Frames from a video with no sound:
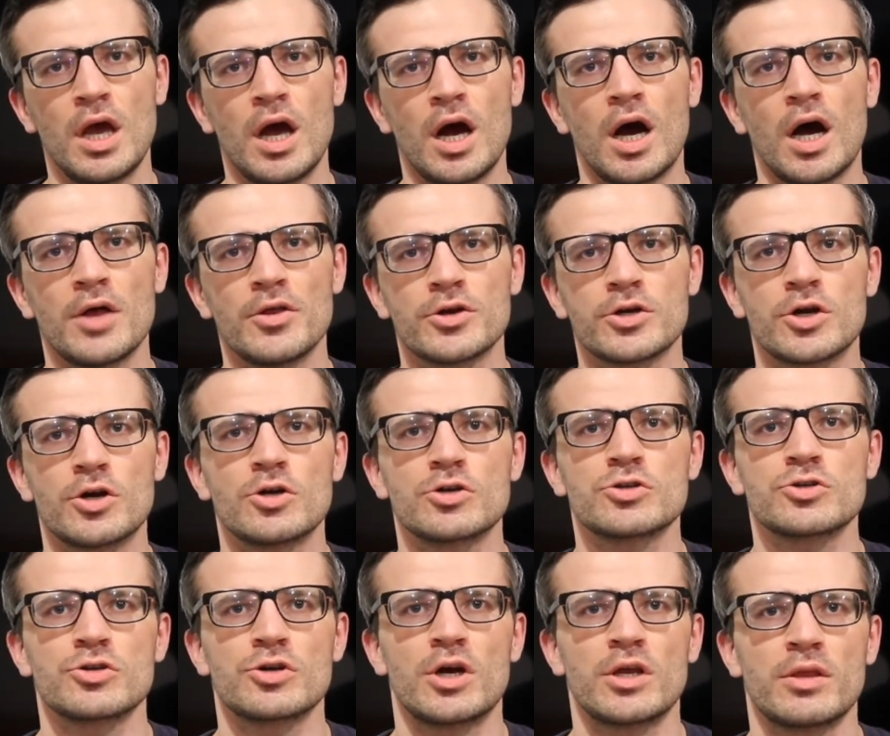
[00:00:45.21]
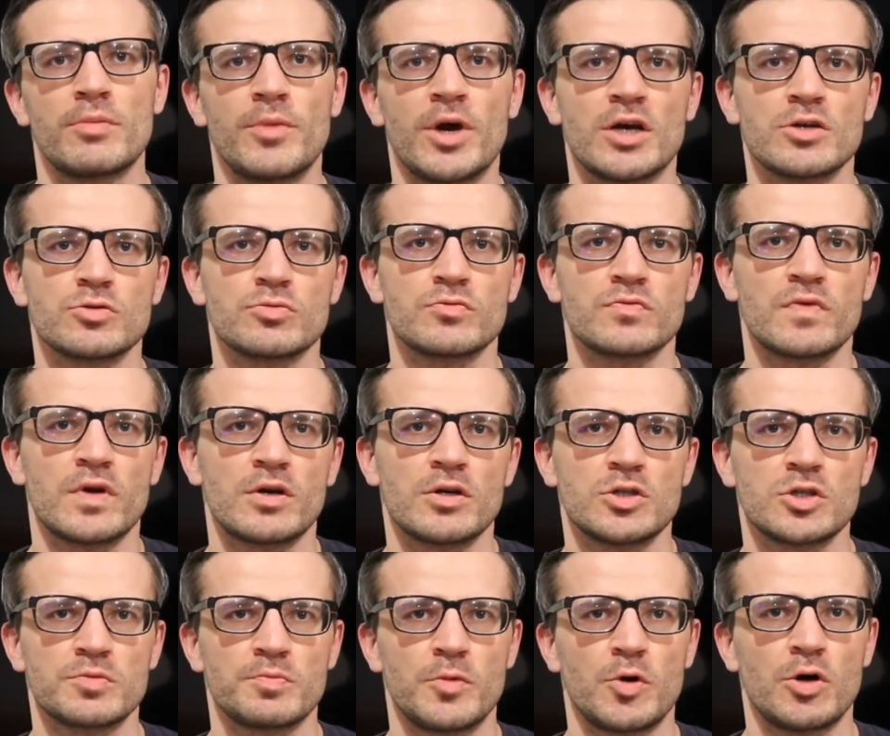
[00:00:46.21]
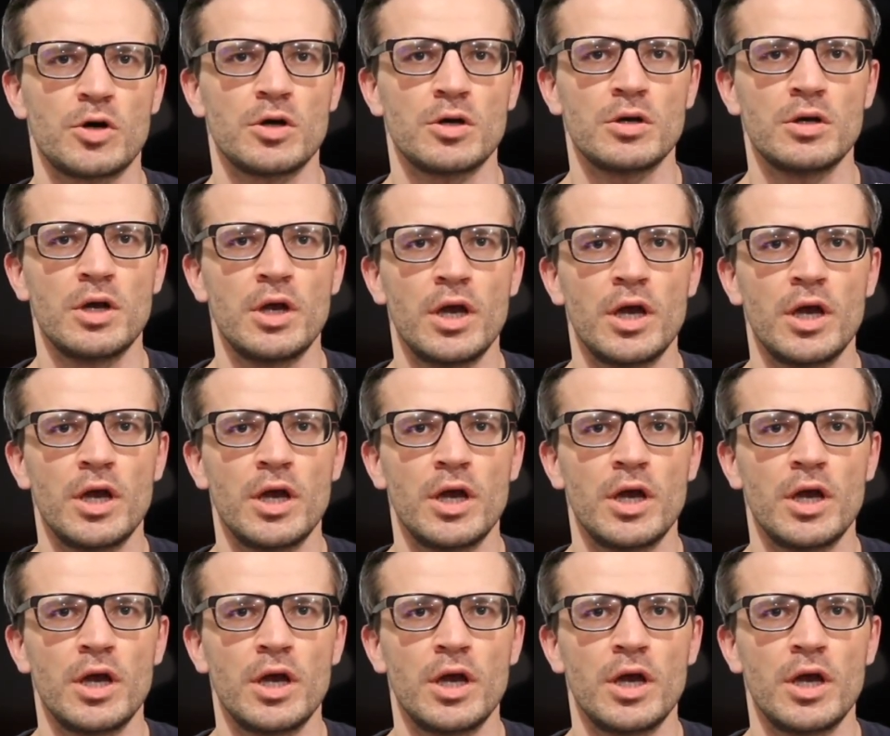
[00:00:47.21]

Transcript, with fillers: uh, the cursor on the mouse was very small.